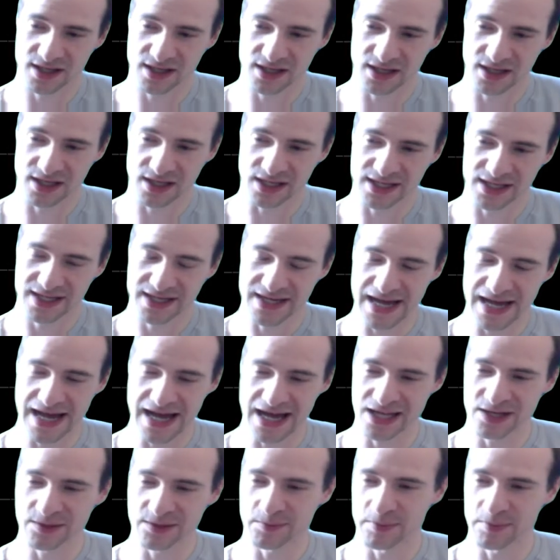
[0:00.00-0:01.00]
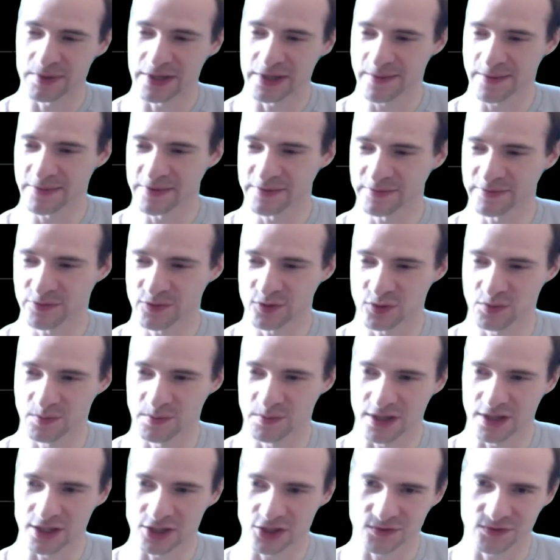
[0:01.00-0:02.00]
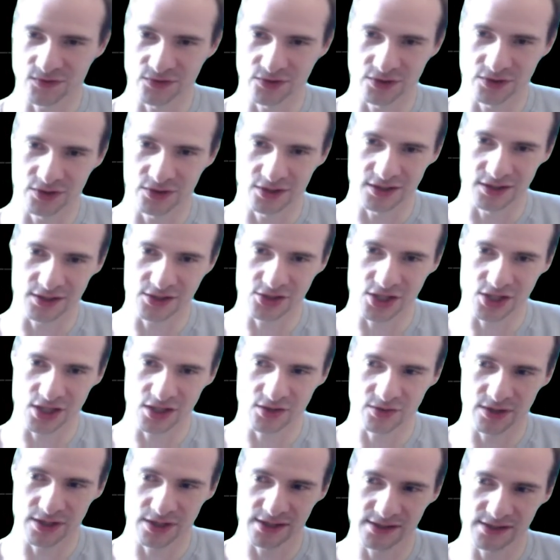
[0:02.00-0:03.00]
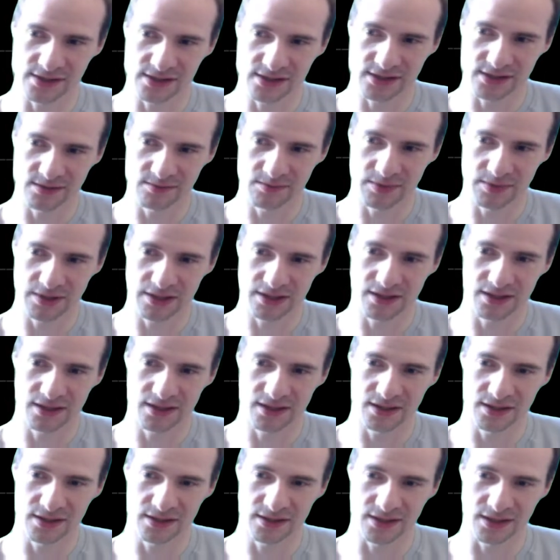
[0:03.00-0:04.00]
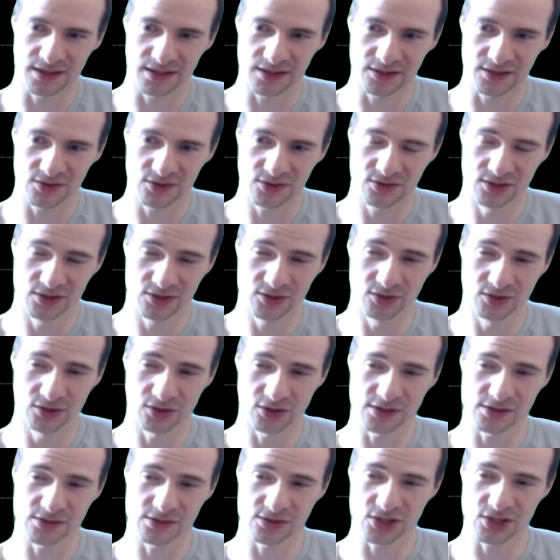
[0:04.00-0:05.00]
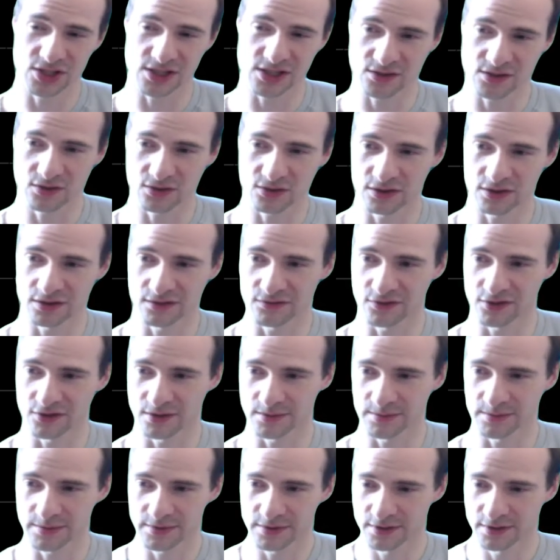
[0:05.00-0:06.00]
I can't blame him too much for check raising, but yeah, you, you could also just call flop.